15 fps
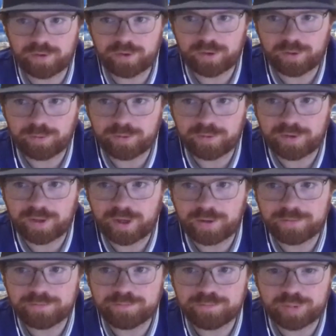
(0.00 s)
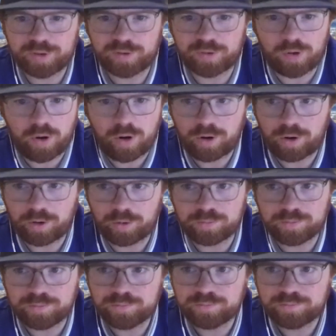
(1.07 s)
there was that bizarre
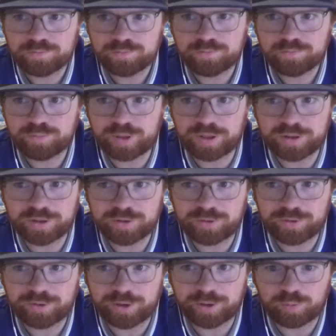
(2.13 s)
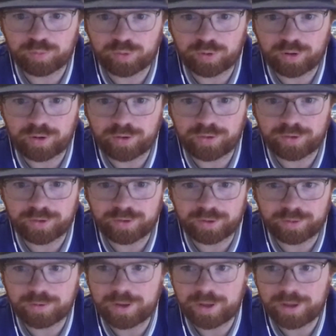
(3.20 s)
bench clearing brawl that
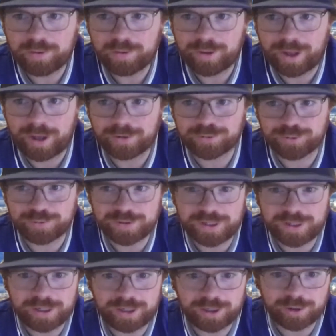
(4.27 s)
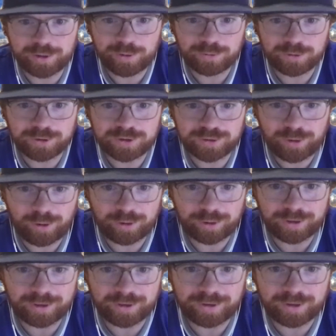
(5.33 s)
the Astros hitting coach
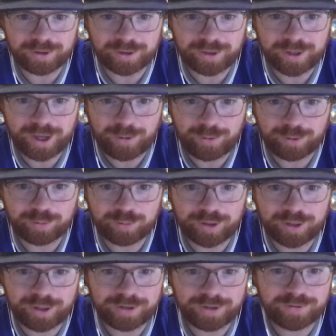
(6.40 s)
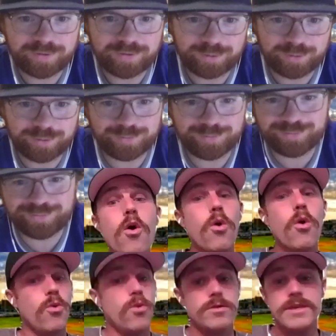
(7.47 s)
started and then cowered behind too.
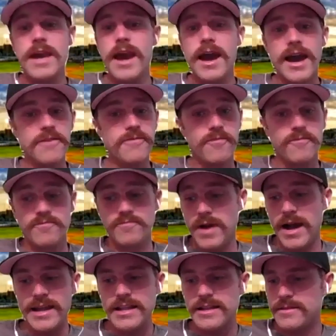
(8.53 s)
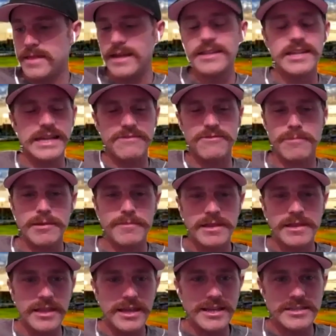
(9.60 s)
Oh, yeah. That didn't even make my
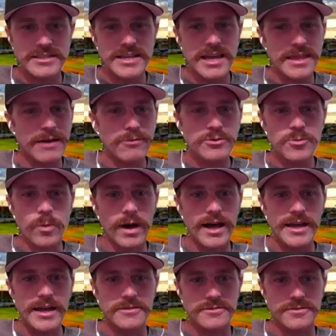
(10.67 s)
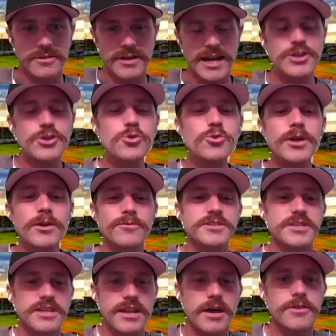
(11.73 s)
list. Yeah, that was wild. I knew there was
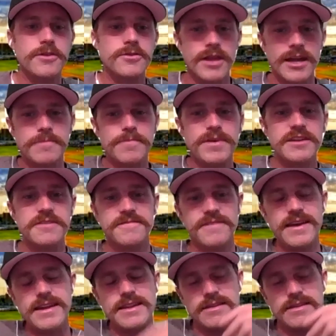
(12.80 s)
another like big event.